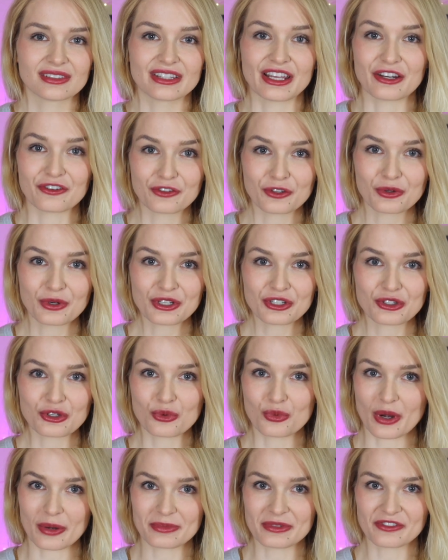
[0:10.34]
Now, if you want to do
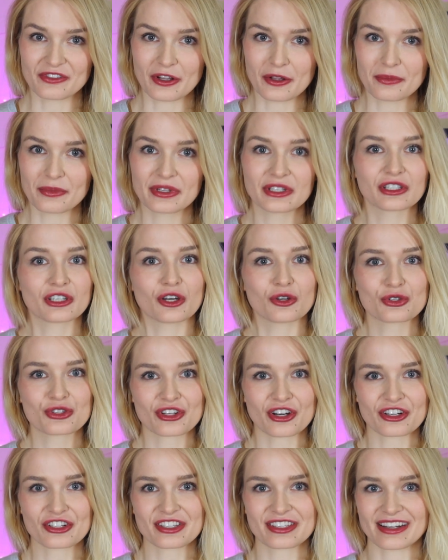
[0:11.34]
web development, go
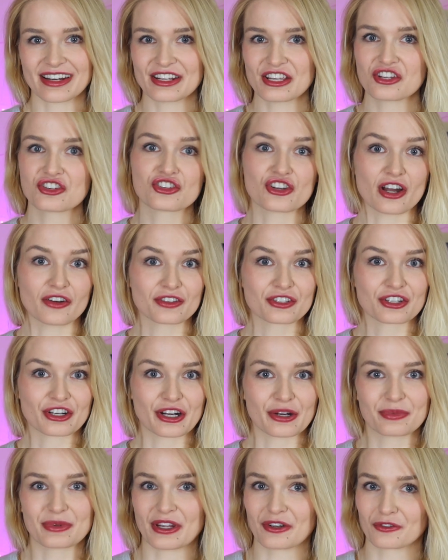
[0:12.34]
start studying
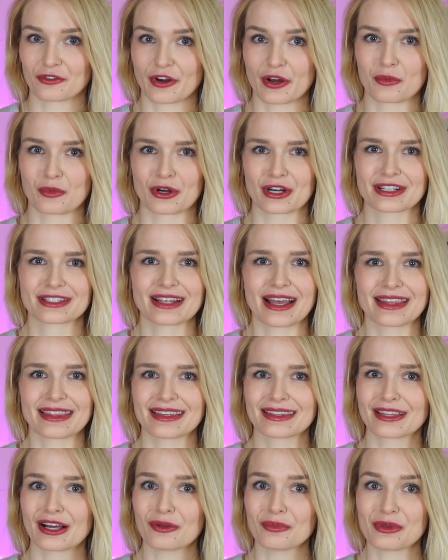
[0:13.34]
JavaScript and frameworks. I
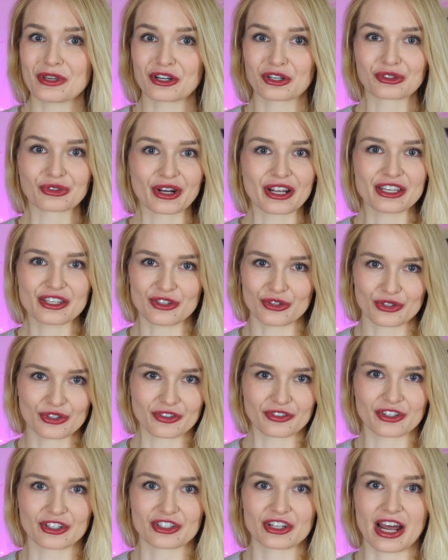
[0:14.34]
think that'll be a great use
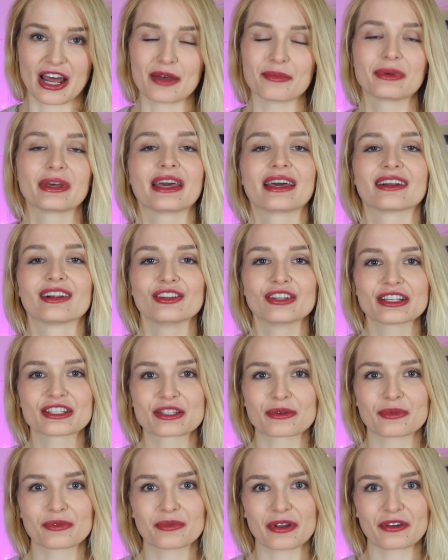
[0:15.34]
of your time, and I'll link
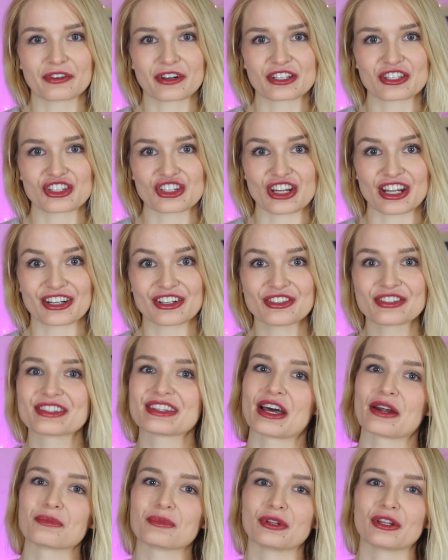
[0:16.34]
some of my friends' channels
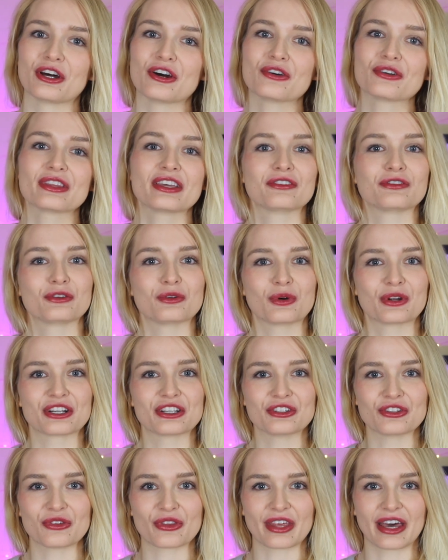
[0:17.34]
down below if you want to
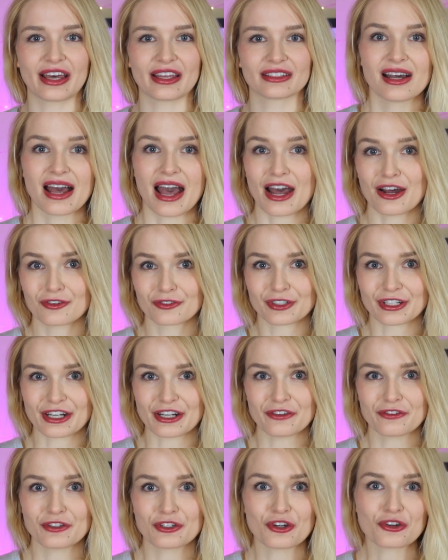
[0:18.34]
do that. However,
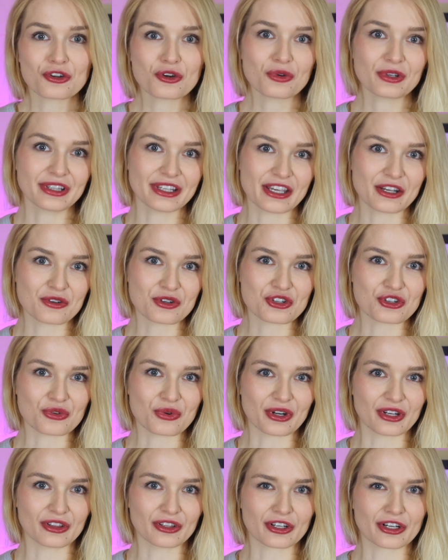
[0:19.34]
if you don't know what language you
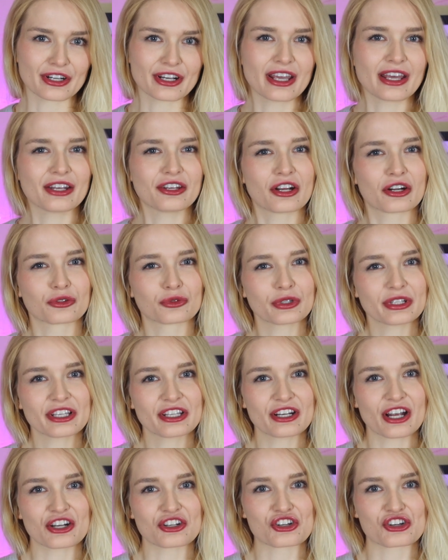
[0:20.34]
want to learn and are really
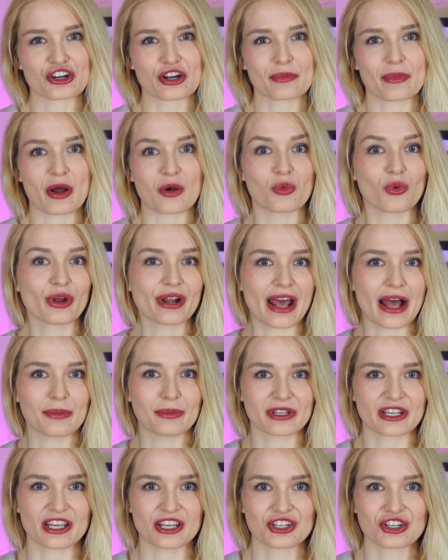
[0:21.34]
not sure about what
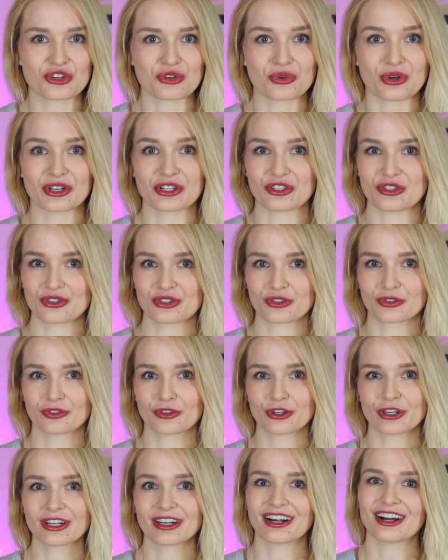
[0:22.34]
application you want to use it
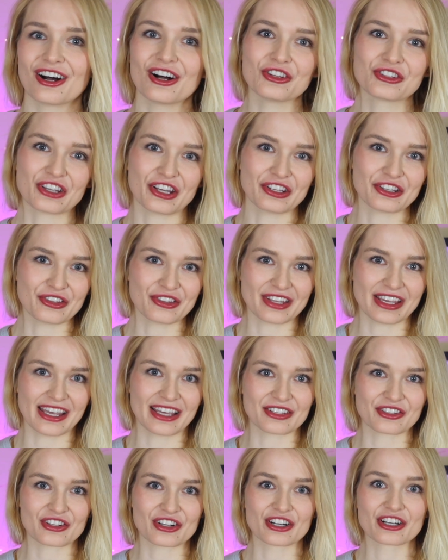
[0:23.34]
for, I'll tell you the
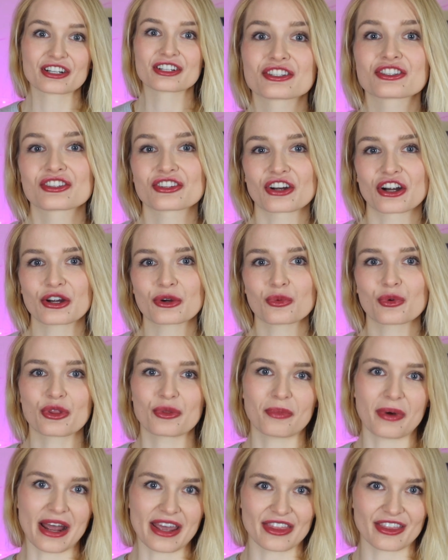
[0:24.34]
answer. Start
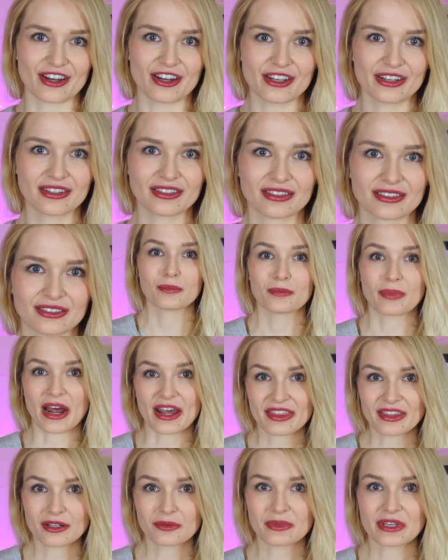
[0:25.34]
with Python.
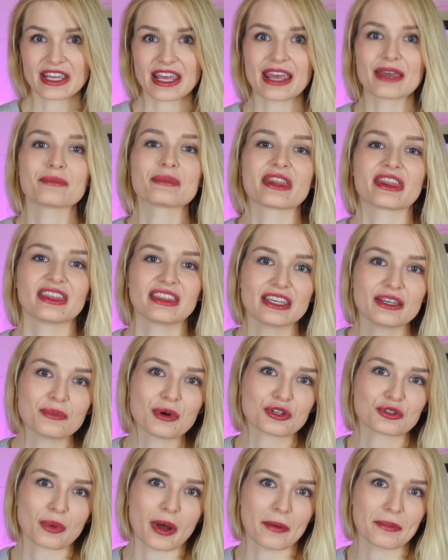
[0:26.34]
Python became the
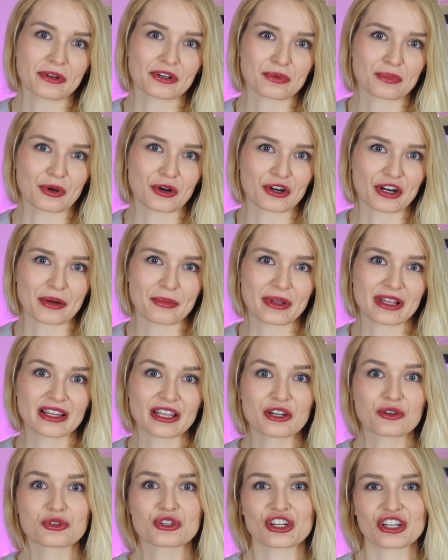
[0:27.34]
most popular programming
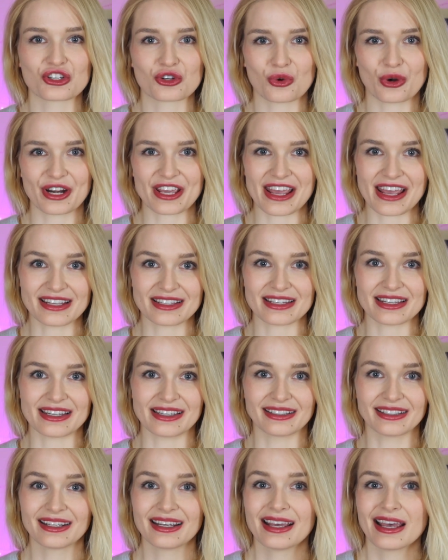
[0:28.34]
language in
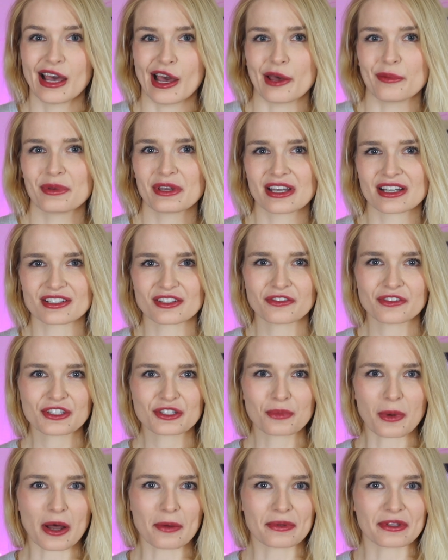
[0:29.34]
2018, and because of
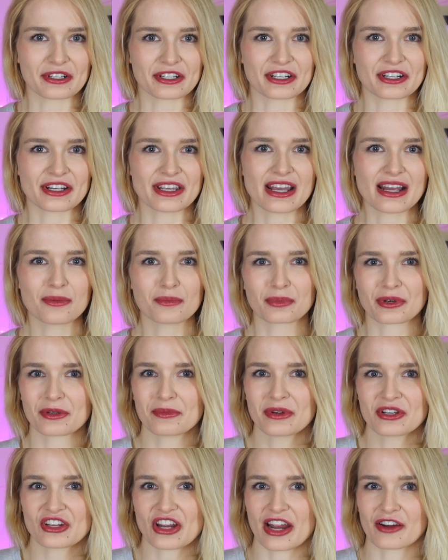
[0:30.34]
its popularity, pretty
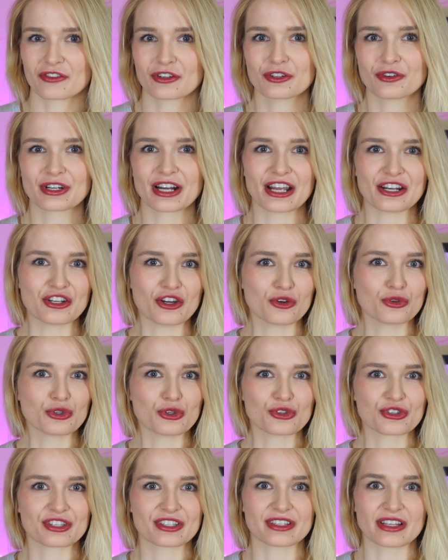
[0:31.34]
much everyone I know
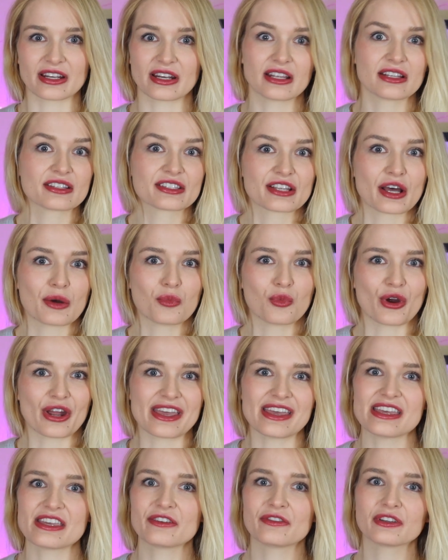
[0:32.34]
uses it in some
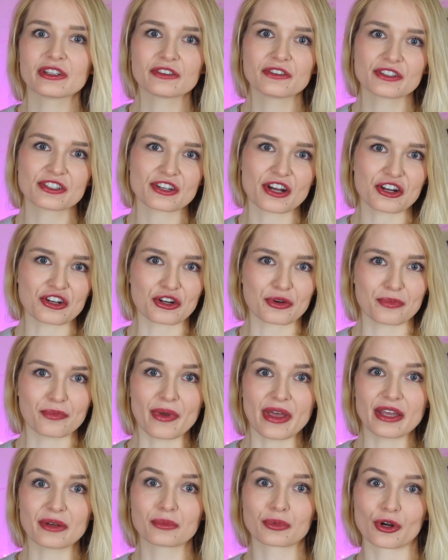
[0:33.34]
way, even if it's not your
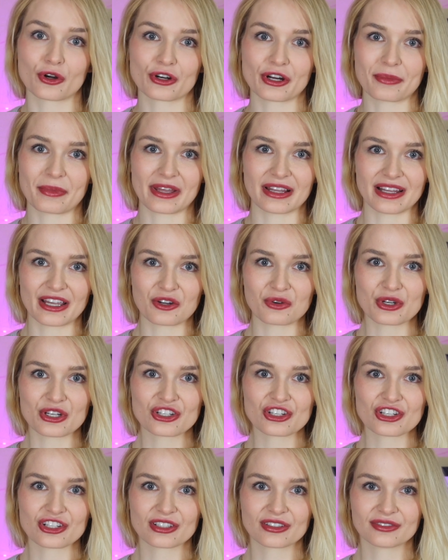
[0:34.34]
main programming
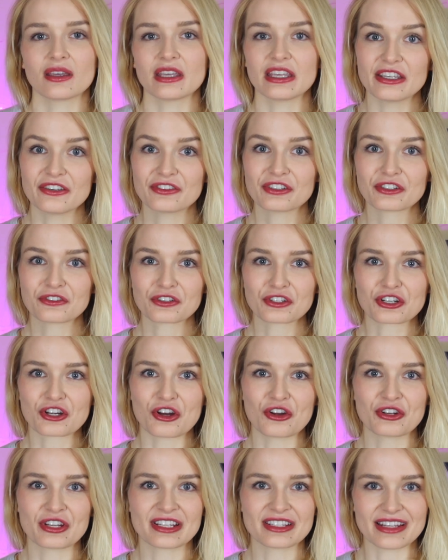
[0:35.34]
language. Even if you're
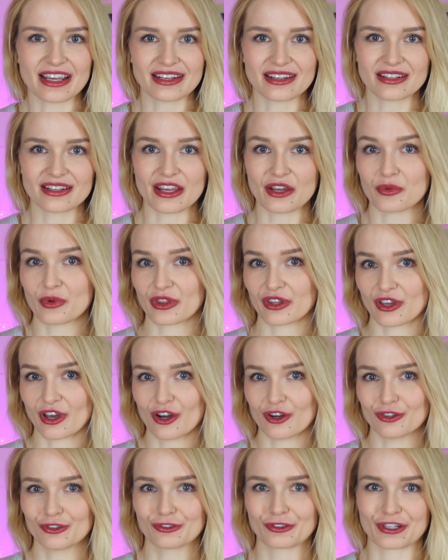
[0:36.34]
coding day-to-day -day with Go,
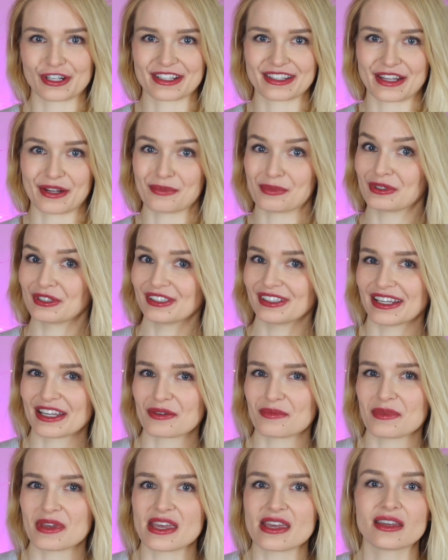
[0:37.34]
for example,
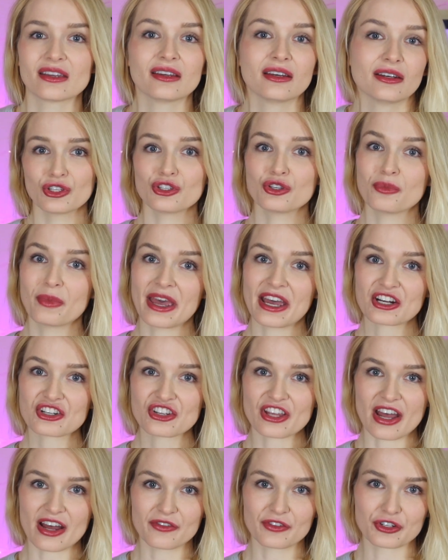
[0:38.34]
like me, you may
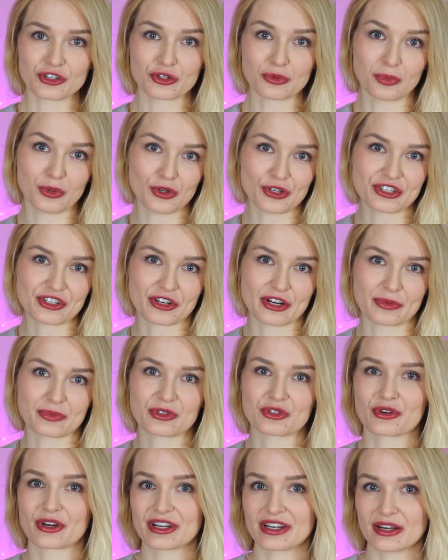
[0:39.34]
actually have your deploy
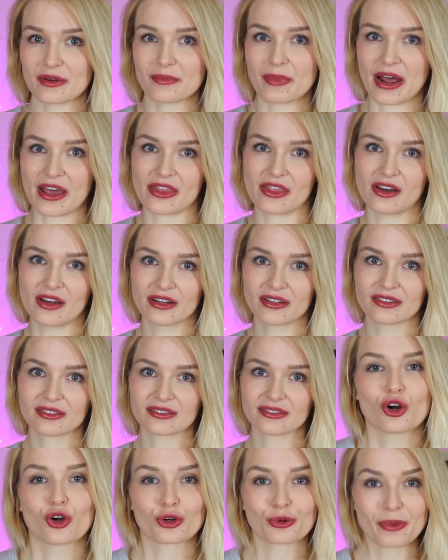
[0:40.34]
scripts written in Python.
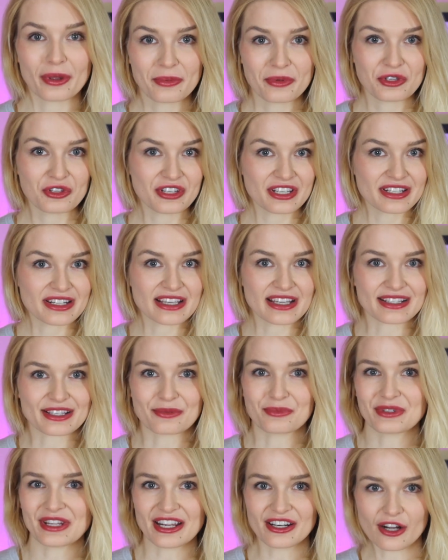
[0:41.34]
Or maybe you need to get
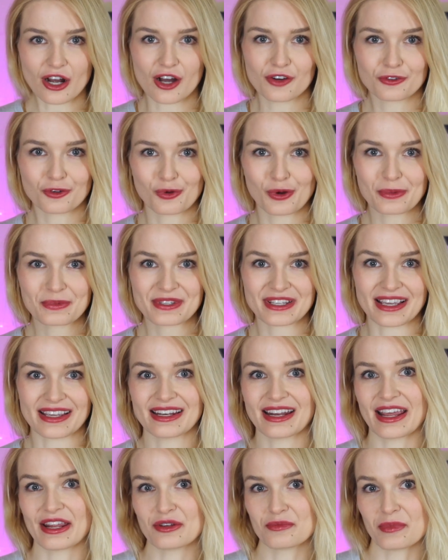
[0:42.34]
some data off a
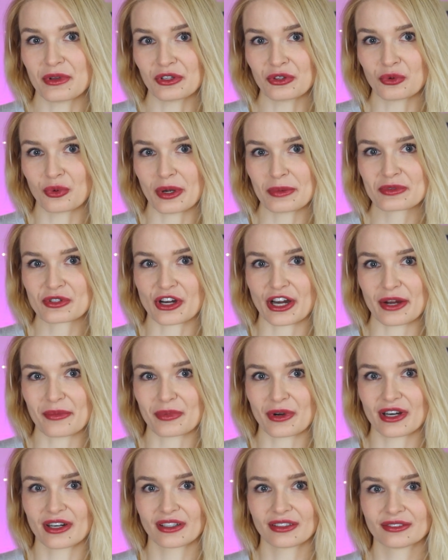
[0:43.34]
website and build a web
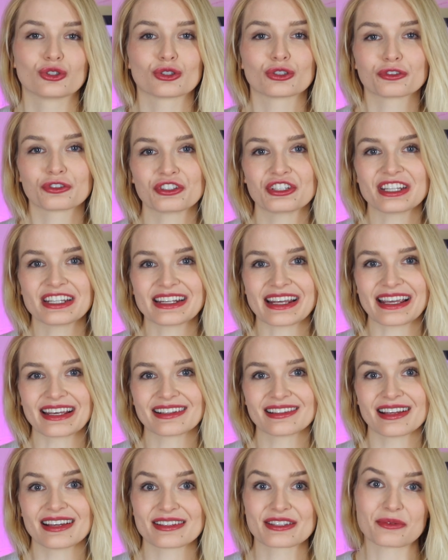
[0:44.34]
scraper. Or if you need to
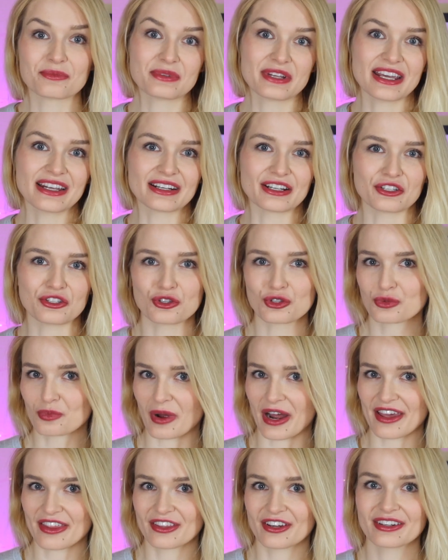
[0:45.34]
analyze some data, use
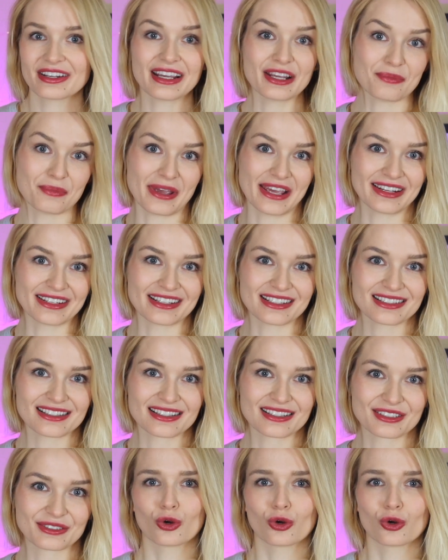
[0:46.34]
Python and pandas.